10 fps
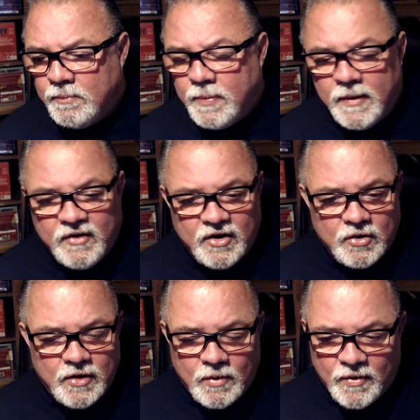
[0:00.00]
Is he
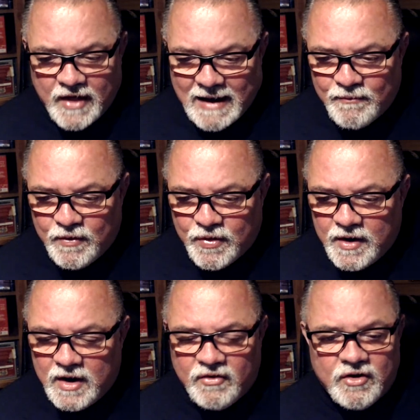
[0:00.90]
doing it with everything?
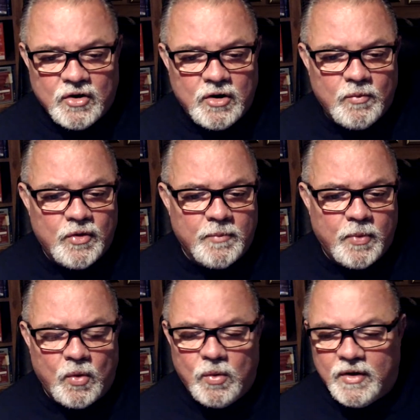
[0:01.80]
Is he doing it with a
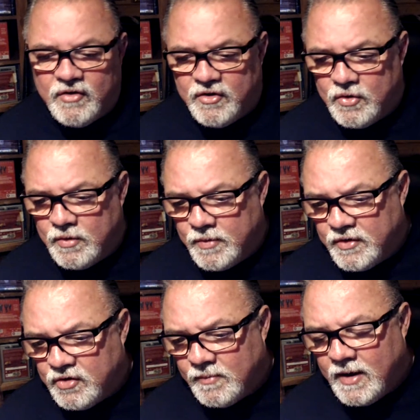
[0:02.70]
ball? Is he doing it with a
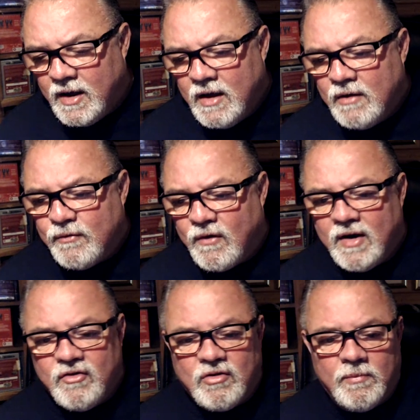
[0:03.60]
dummy?
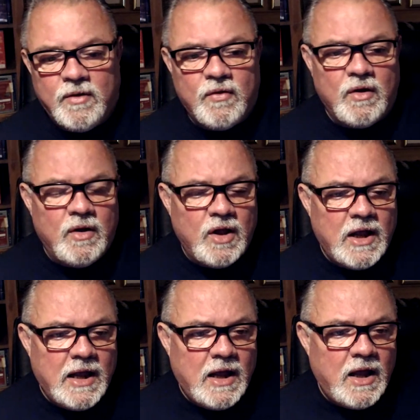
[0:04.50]
Find something that
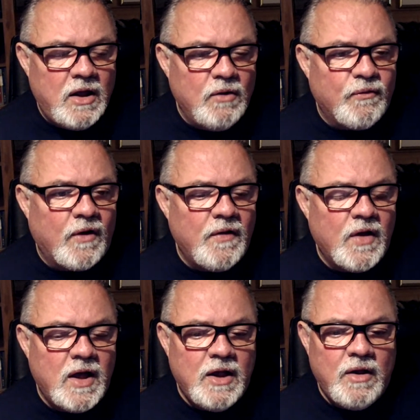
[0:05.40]
you'll find that
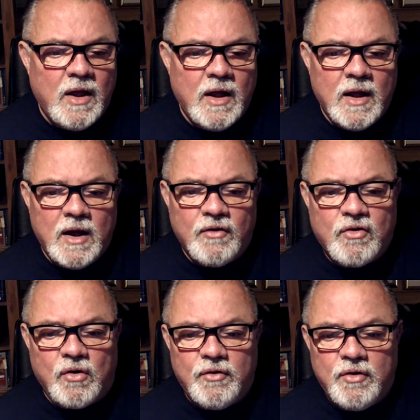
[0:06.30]
he has
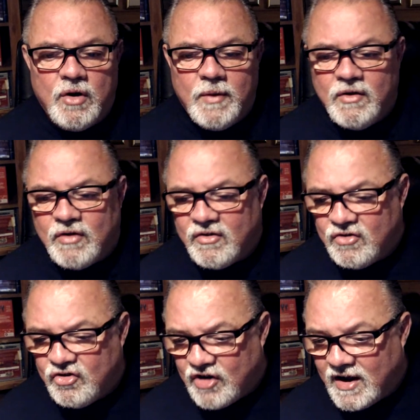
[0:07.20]
got no interest to
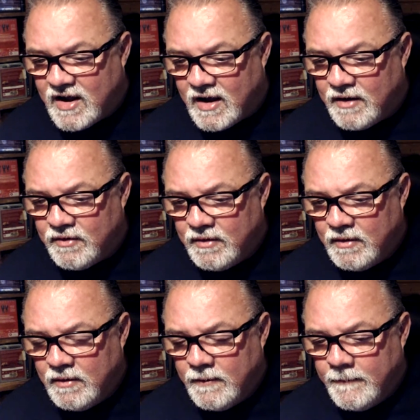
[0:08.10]
shake it.
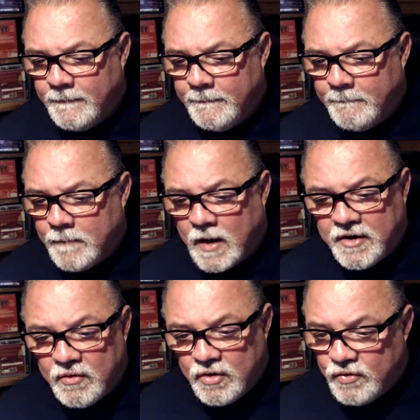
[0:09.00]
I
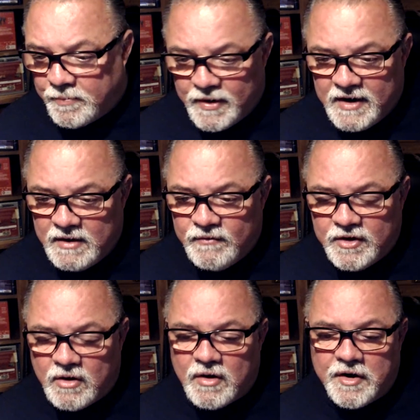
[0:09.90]
don't know the breeding of your
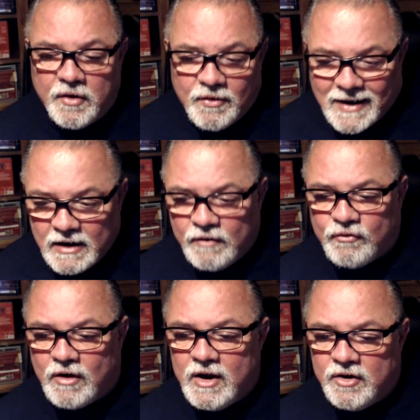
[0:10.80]
dog. I don't know how you've
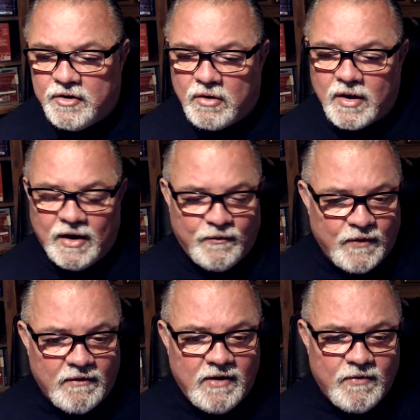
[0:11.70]
trained your dog. It's
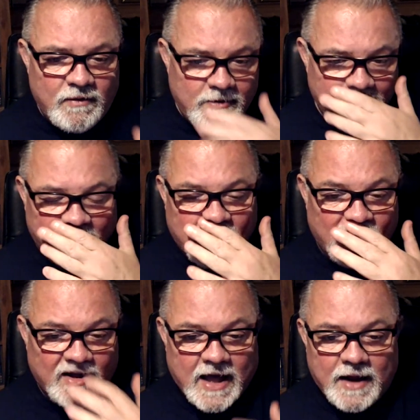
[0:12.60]
very, very difficult,
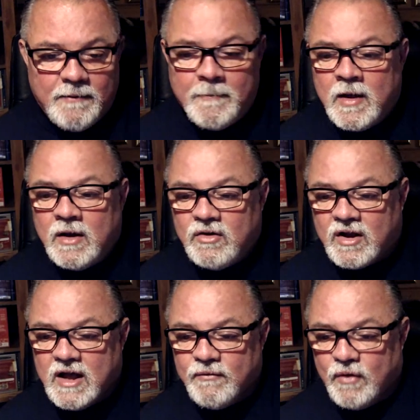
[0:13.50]
again, to
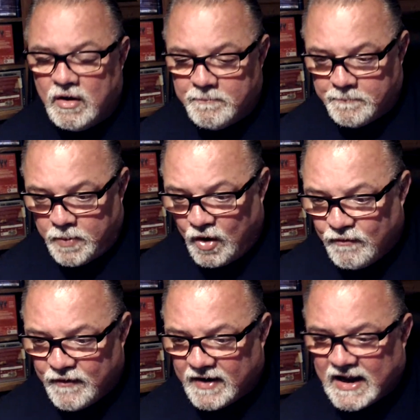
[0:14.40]
give a
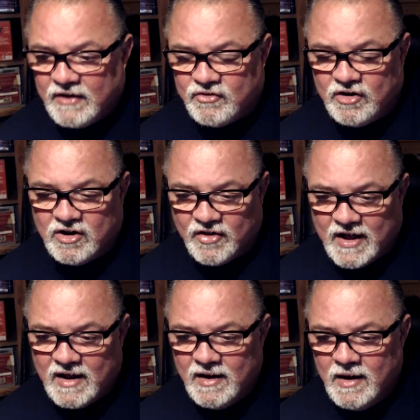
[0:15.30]
perfect answer to
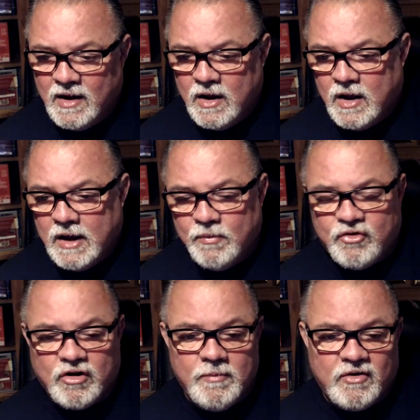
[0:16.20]
that. It would
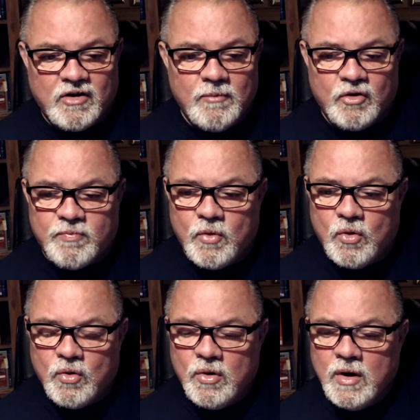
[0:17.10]
show me so much
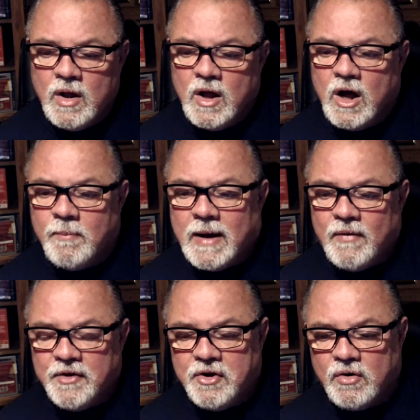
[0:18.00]
more about
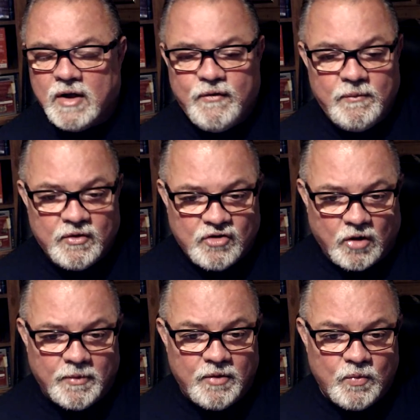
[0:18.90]
the dog. If he was
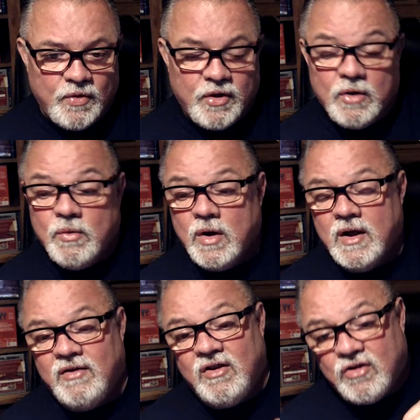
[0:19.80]
dominant with you,
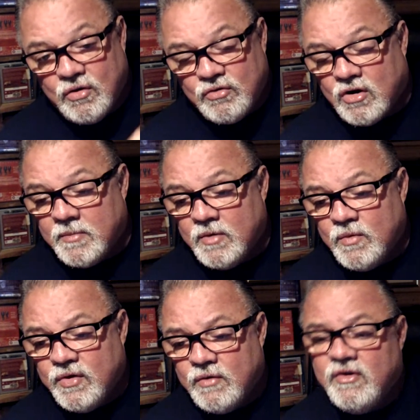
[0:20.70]
is he too dominant
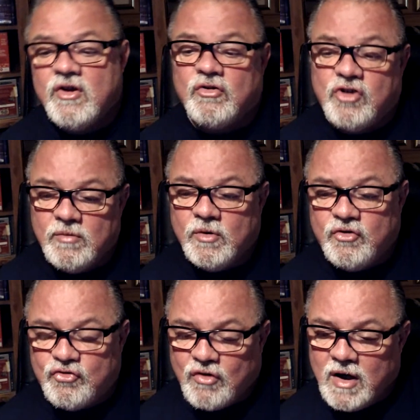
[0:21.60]
with you? Has he got too much
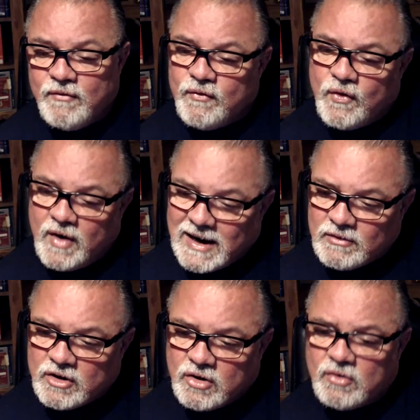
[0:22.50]
drive? Have you allowed
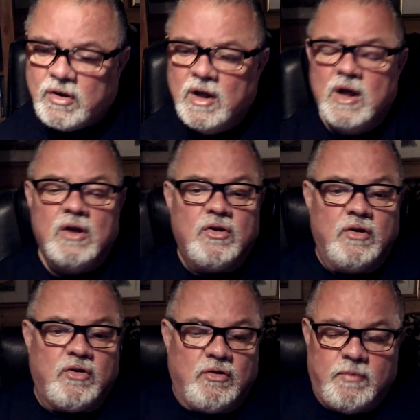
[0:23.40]
the dog
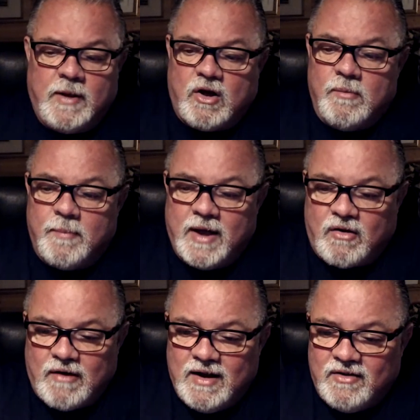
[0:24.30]
to become a bit
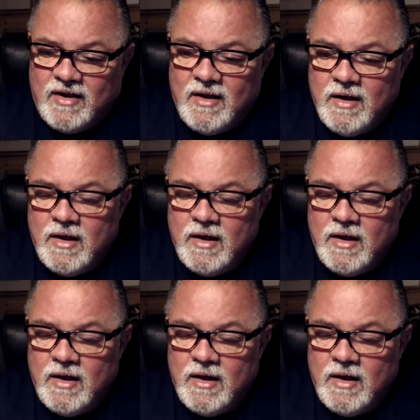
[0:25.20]
crazy?